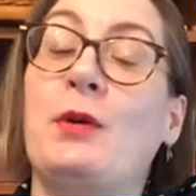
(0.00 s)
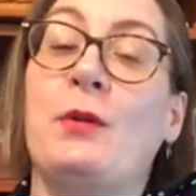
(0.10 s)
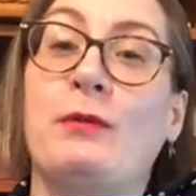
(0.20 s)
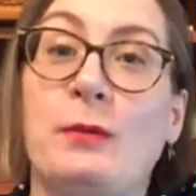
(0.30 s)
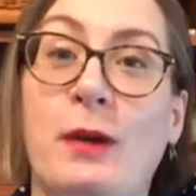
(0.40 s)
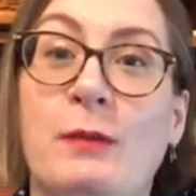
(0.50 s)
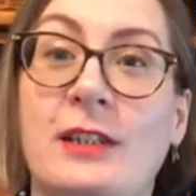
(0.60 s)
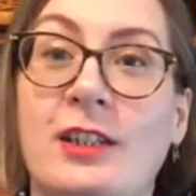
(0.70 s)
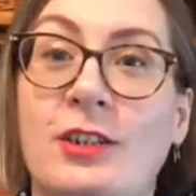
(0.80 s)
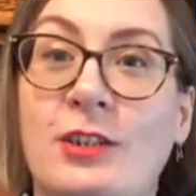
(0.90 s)
it from RB
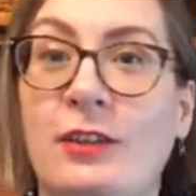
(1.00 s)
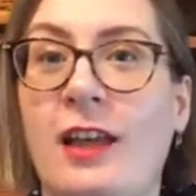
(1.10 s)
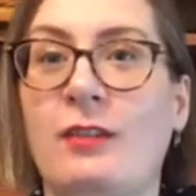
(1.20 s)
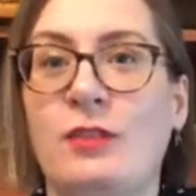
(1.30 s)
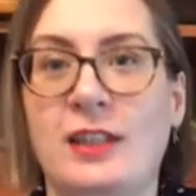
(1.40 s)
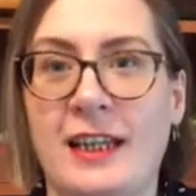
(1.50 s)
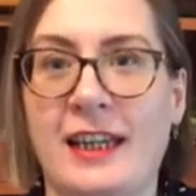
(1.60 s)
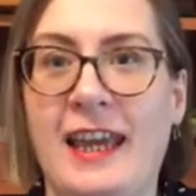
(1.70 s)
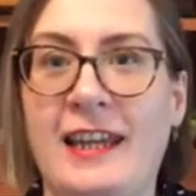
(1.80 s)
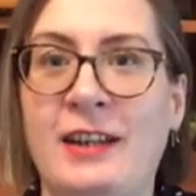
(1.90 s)
Digital and read it
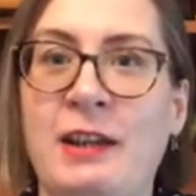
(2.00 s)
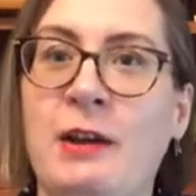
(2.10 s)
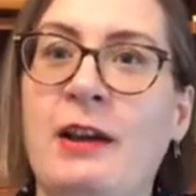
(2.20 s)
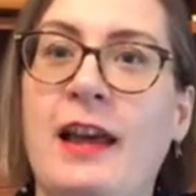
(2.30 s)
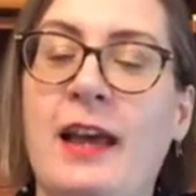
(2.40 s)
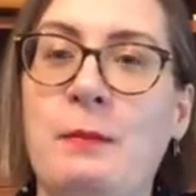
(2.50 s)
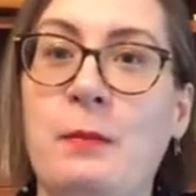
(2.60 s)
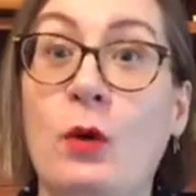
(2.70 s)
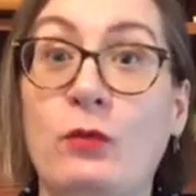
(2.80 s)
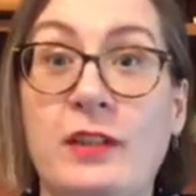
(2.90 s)
again,
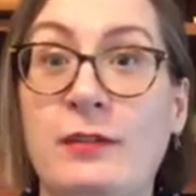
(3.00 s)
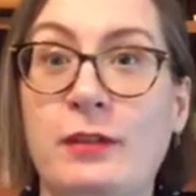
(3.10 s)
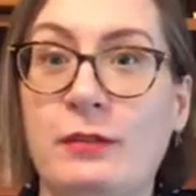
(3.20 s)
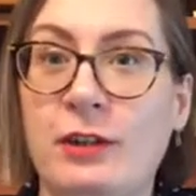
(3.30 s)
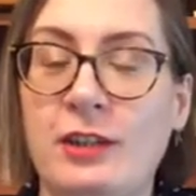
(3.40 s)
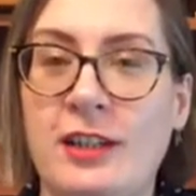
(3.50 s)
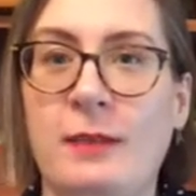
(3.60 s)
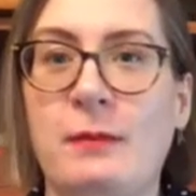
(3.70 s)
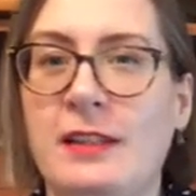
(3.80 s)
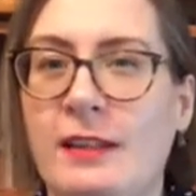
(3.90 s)
or read it for the first time.
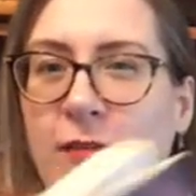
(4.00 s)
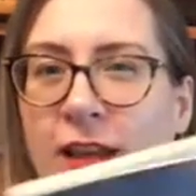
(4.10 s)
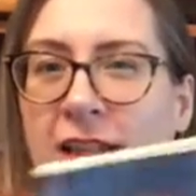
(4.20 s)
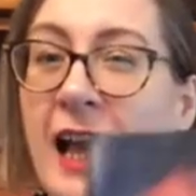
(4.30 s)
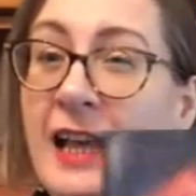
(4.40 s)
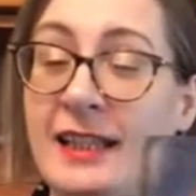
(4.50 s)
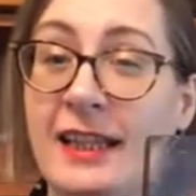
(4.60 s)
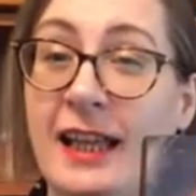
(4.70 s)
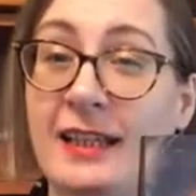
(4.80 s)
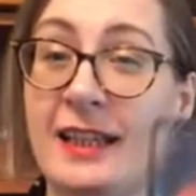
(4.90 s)
It's a fantastic
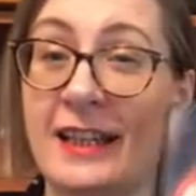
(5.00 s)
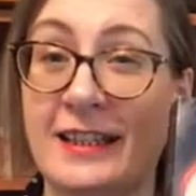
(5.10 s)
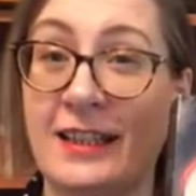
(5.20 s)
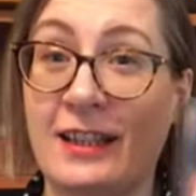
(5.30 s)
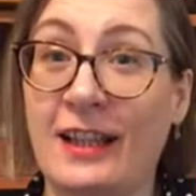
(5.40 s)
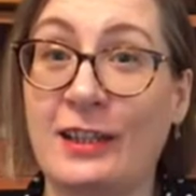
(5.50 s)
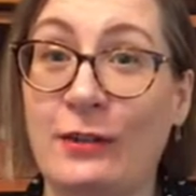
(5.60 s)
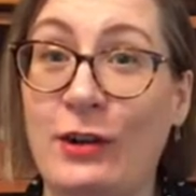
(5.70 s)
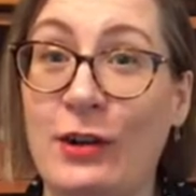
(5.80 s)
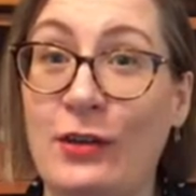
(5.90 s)
classic, and it's a classic
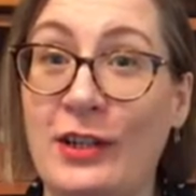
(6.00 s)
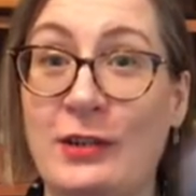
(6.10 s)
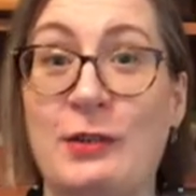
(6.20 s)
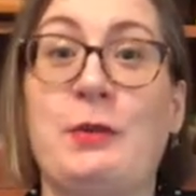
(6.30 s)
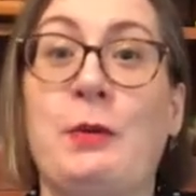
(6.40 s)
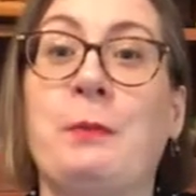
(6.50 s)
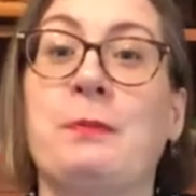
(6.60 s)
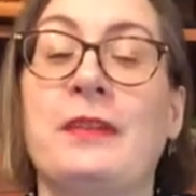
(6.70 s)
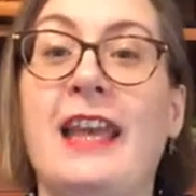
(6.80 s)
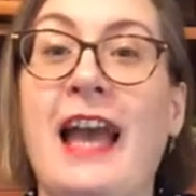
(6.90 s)
for a reason. So
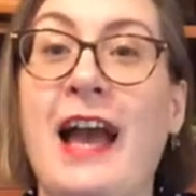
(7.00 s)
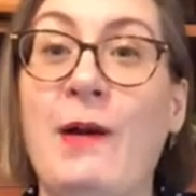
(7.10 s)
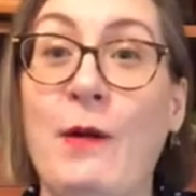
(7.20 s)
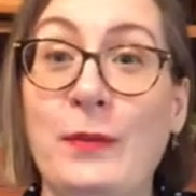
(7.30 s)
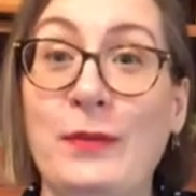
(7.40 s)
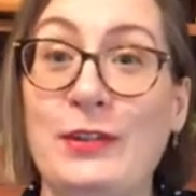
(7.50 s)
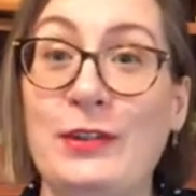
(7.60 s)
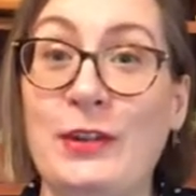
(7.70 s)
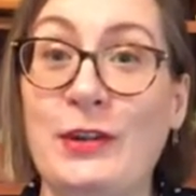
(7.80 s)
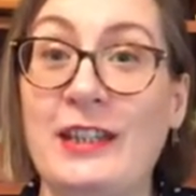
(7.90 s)
I hope you've
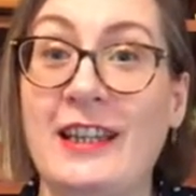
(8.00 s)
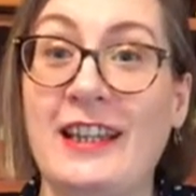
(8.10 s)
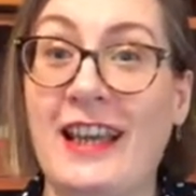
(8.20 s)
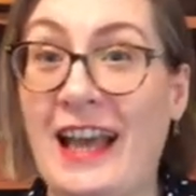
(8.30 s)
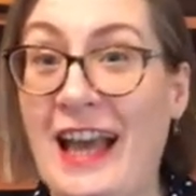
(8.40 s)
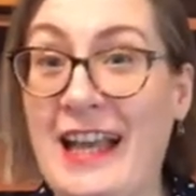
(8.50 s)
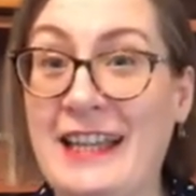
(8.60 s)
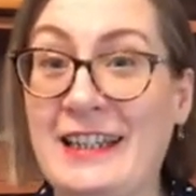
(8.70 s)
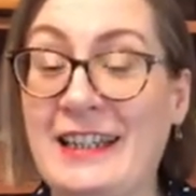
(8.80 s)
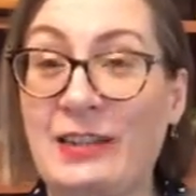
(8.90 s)
enjoyed it, and
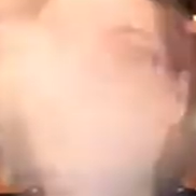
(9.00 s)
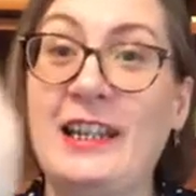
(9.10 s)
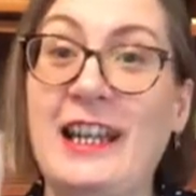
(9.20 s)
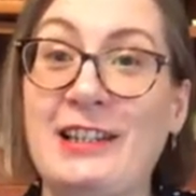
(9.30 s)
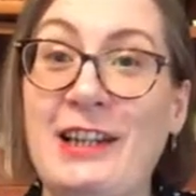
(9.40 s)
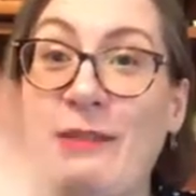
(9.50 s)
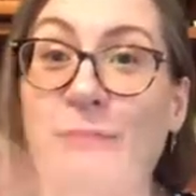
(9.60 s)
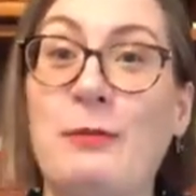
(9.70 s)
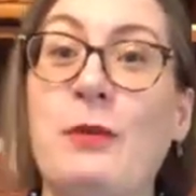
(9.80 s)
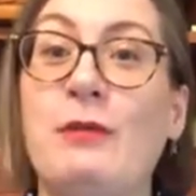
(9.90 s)
I'll see you next time for
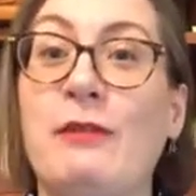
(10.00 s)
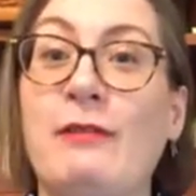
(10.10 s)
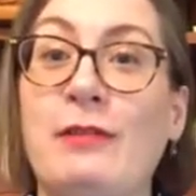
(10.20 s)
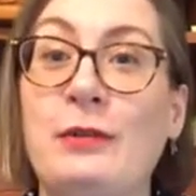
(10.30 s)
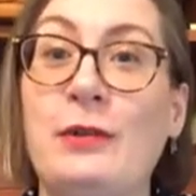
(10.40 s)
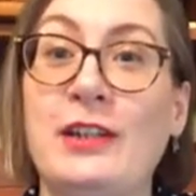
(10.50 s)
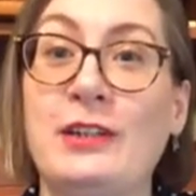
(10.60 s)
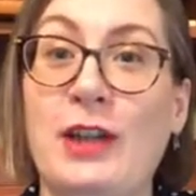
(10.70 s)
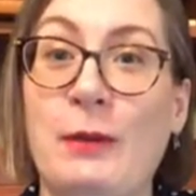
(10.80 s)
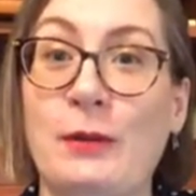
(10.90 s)
more Fife and Ori and
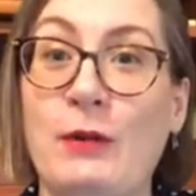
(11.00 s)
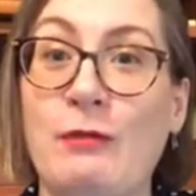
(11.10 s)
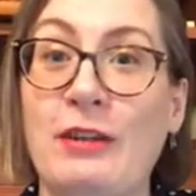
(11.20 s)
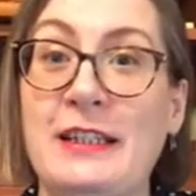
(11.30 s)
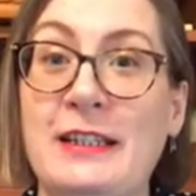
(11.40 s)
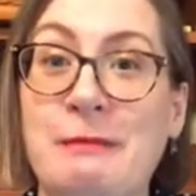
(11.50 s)
Chapter 1 reads.